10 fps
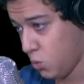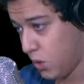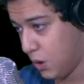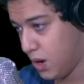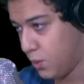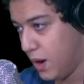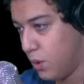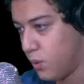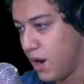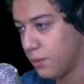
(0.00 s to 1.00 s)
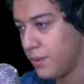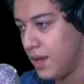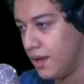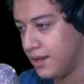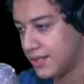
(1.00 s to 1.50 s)
Whoa, whoa, whoa, whoa, whoa.
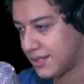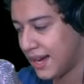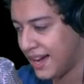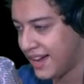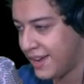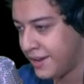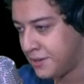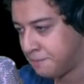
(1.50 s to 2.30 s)
Sigh.